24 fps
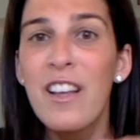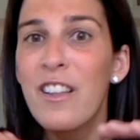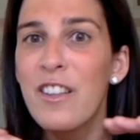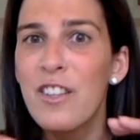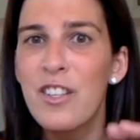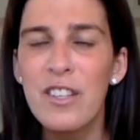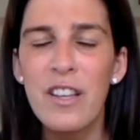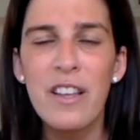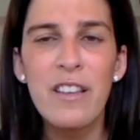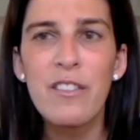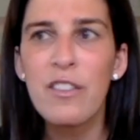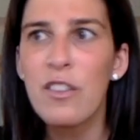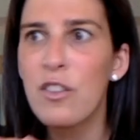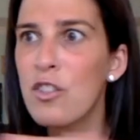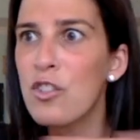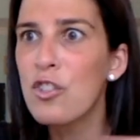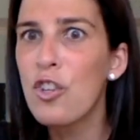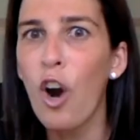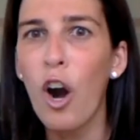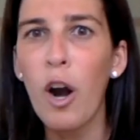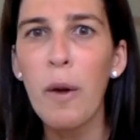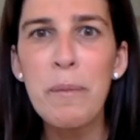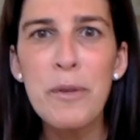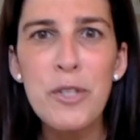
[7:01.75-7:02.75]
there's
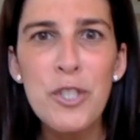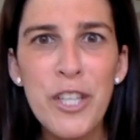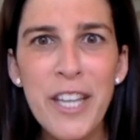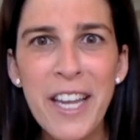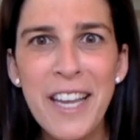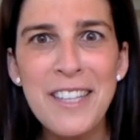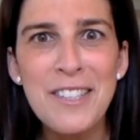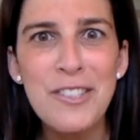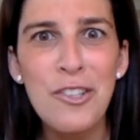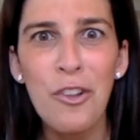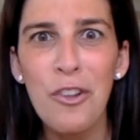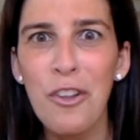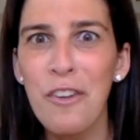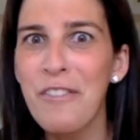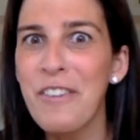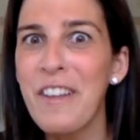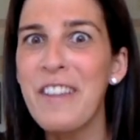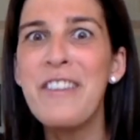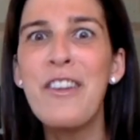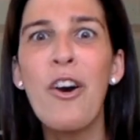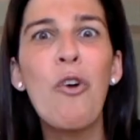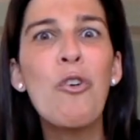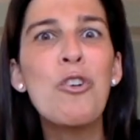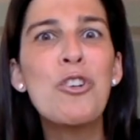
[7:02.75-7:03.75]
garbage cans all over,
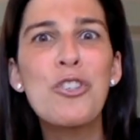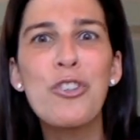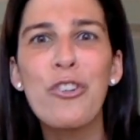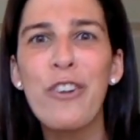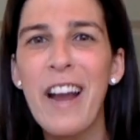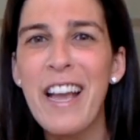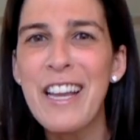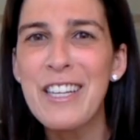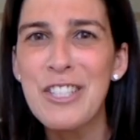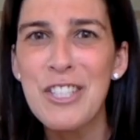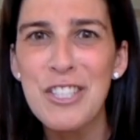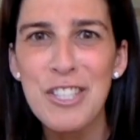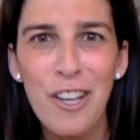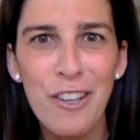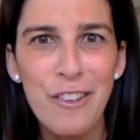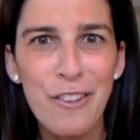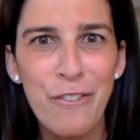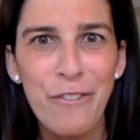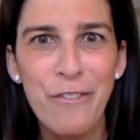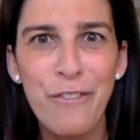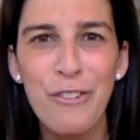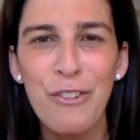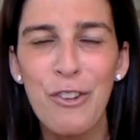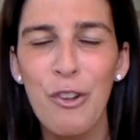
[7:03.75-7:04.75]
no trash is on
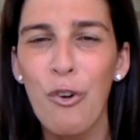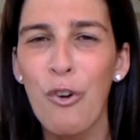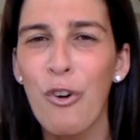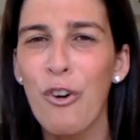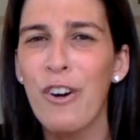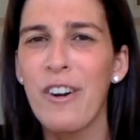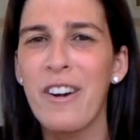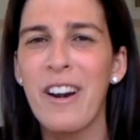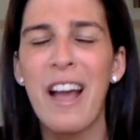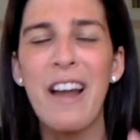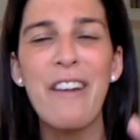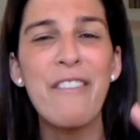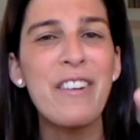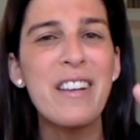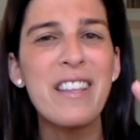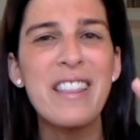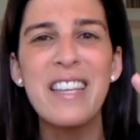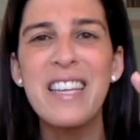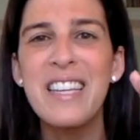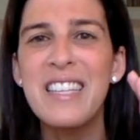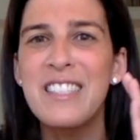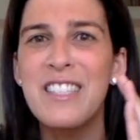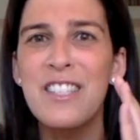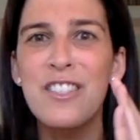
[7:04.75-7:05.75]
the floor,
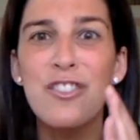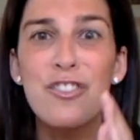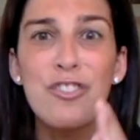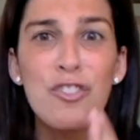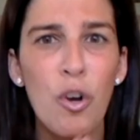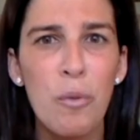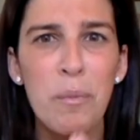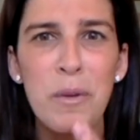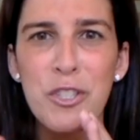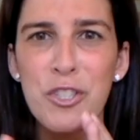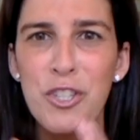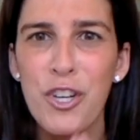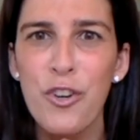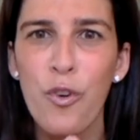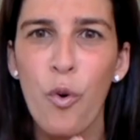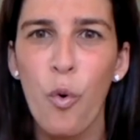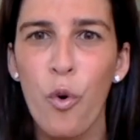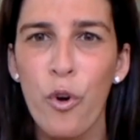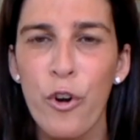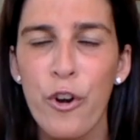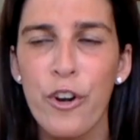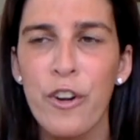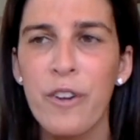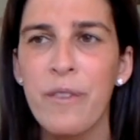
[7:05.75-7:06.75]
everything is in so much in
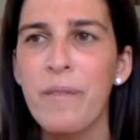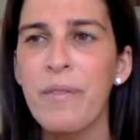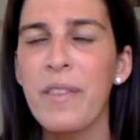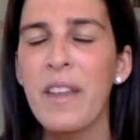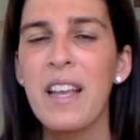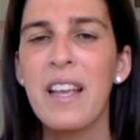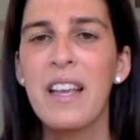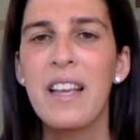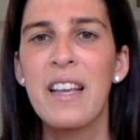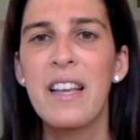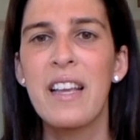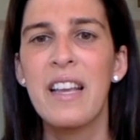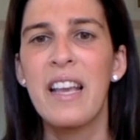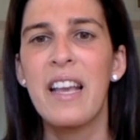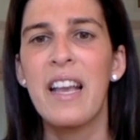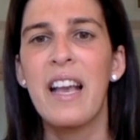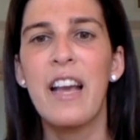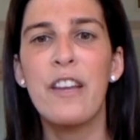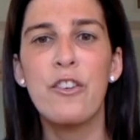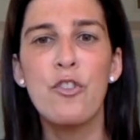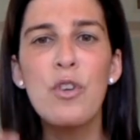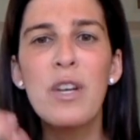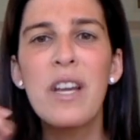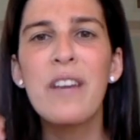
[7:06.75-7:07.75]
order,
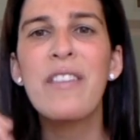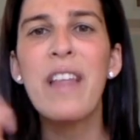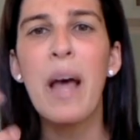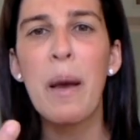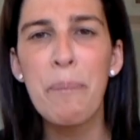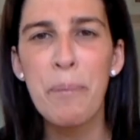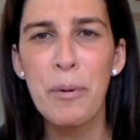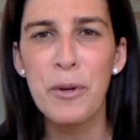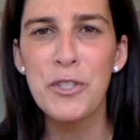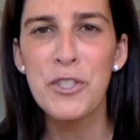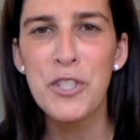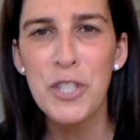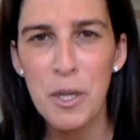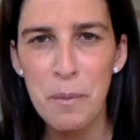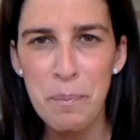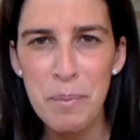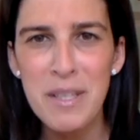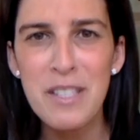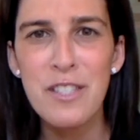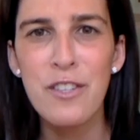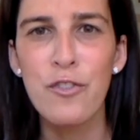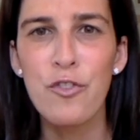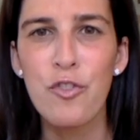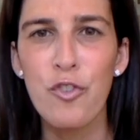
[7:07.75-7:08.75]
and you give that person a
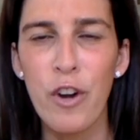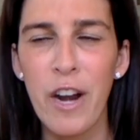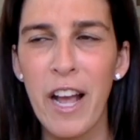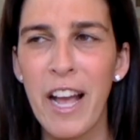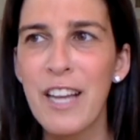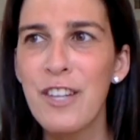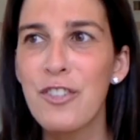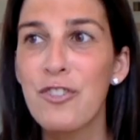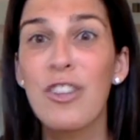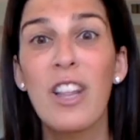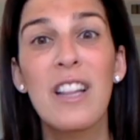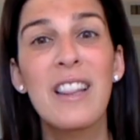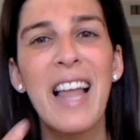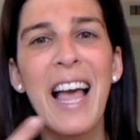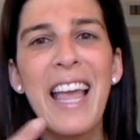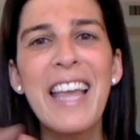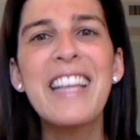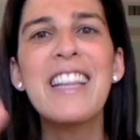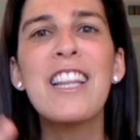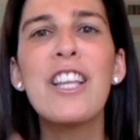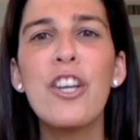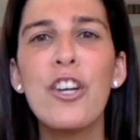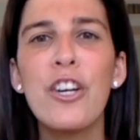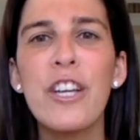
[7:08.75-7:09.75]
piece of trash, the
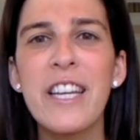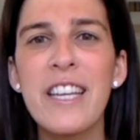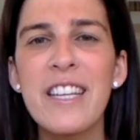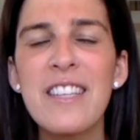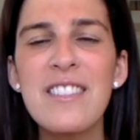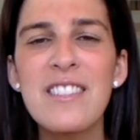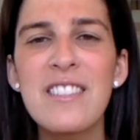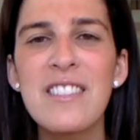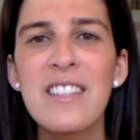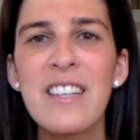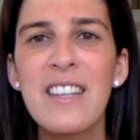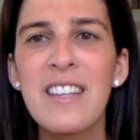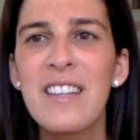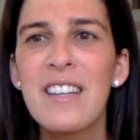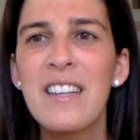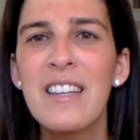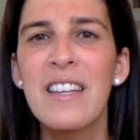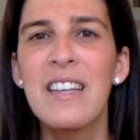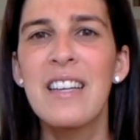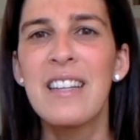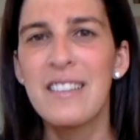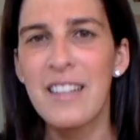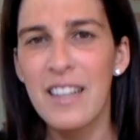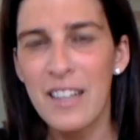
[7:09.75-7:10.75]
likelihood is
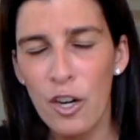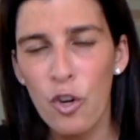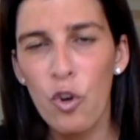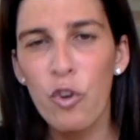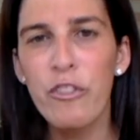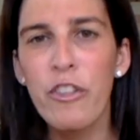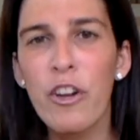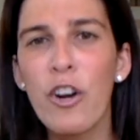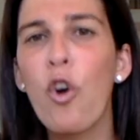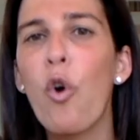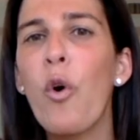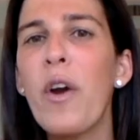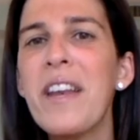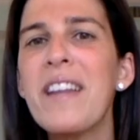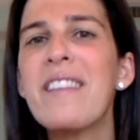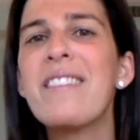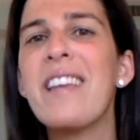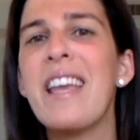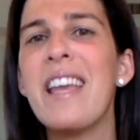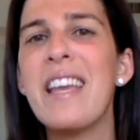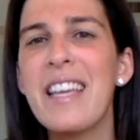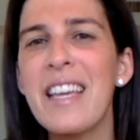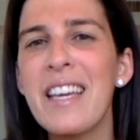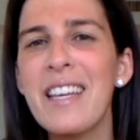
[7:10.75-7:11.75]
that they're going to
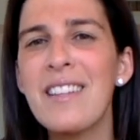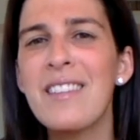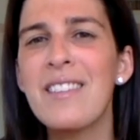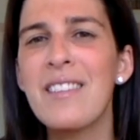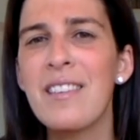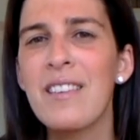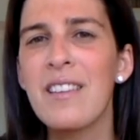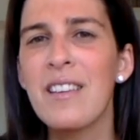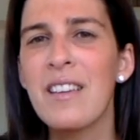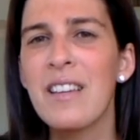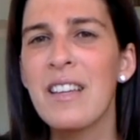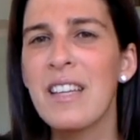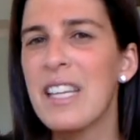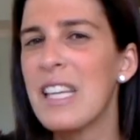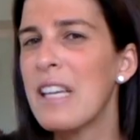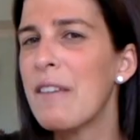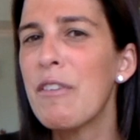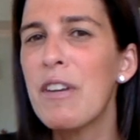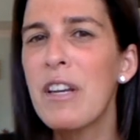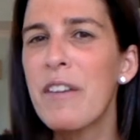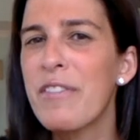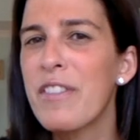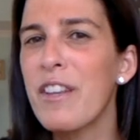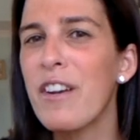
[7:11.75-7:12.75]
take it,
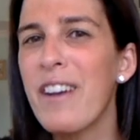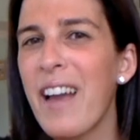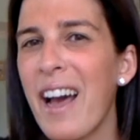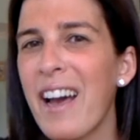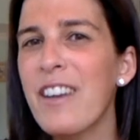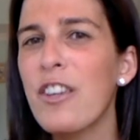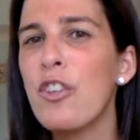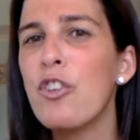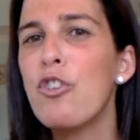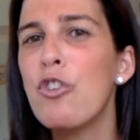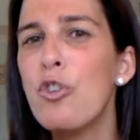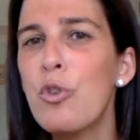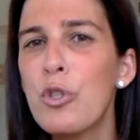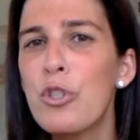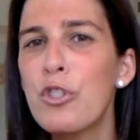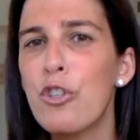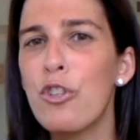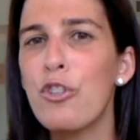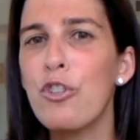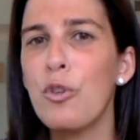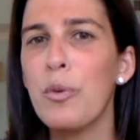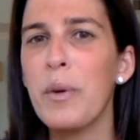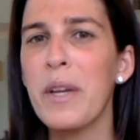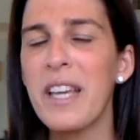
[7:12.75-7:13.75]
even if they're not used
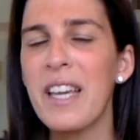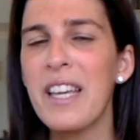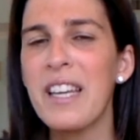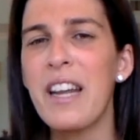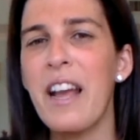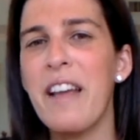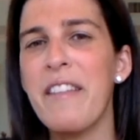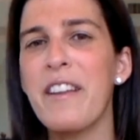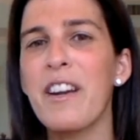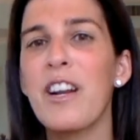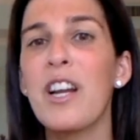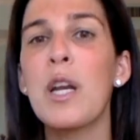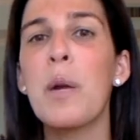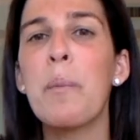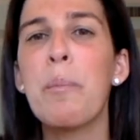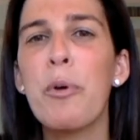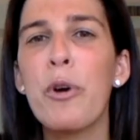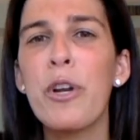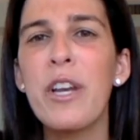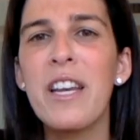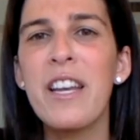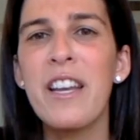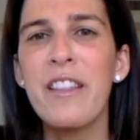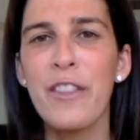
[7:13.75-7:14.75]
to doing it, and they're going to
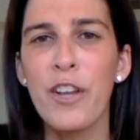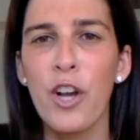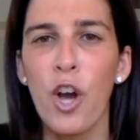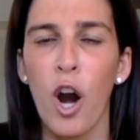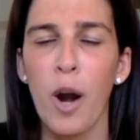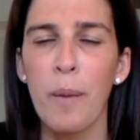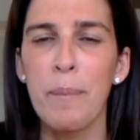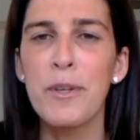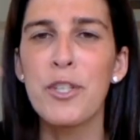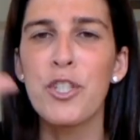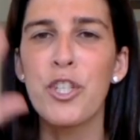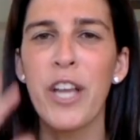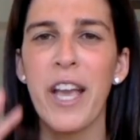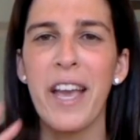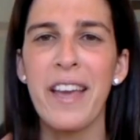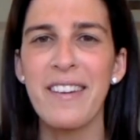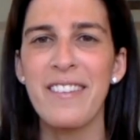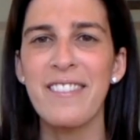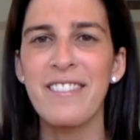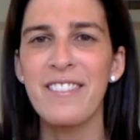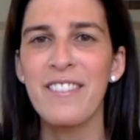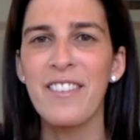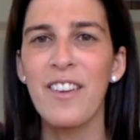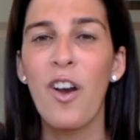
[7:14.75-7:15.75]
put it in the garbage
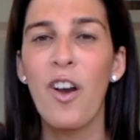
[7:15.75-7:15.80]
can.